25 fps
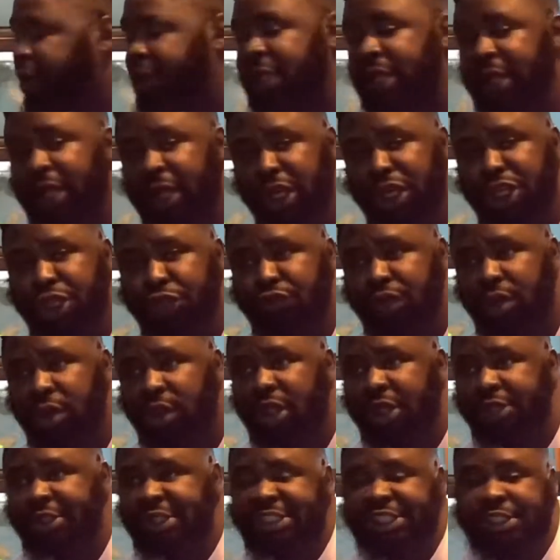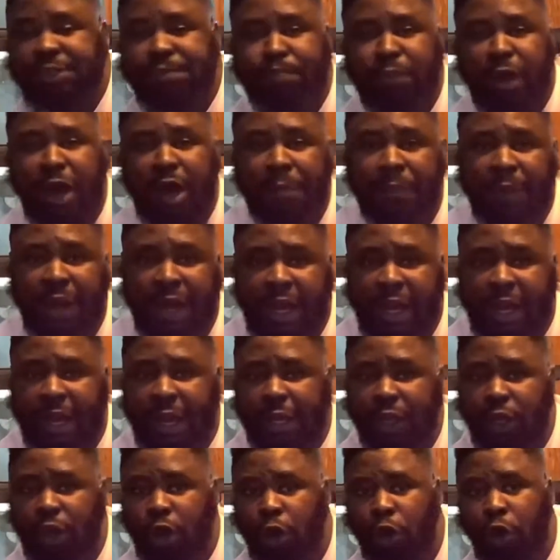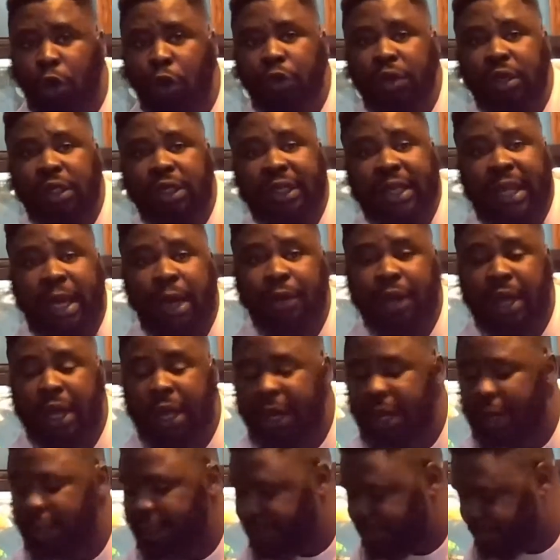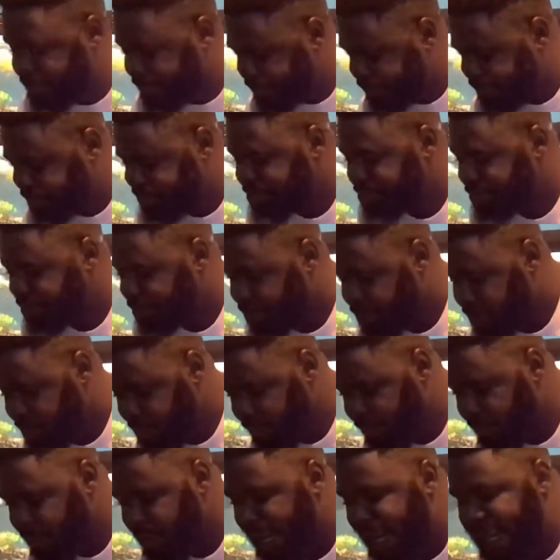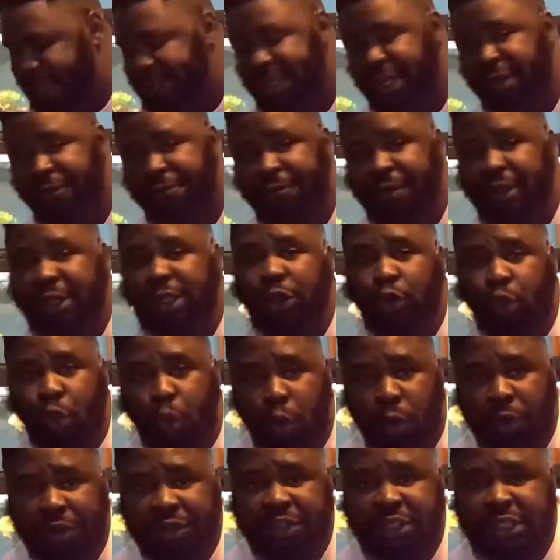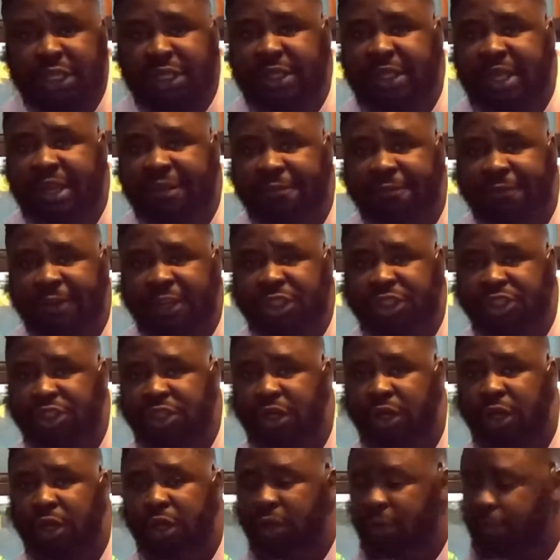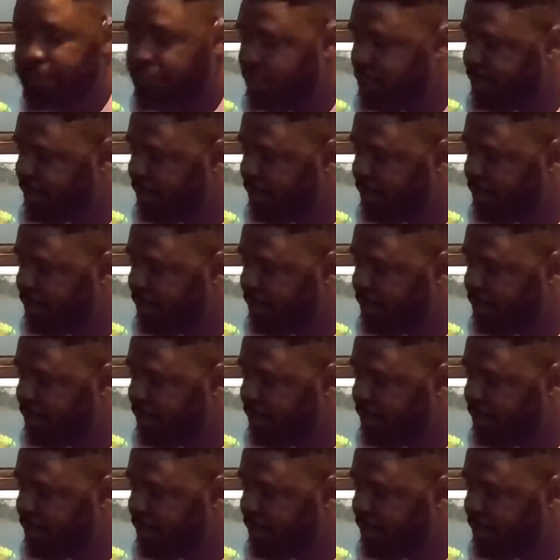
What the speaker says: an injury such as pop eye or cloud eye, I definitely quarantine that fish, put him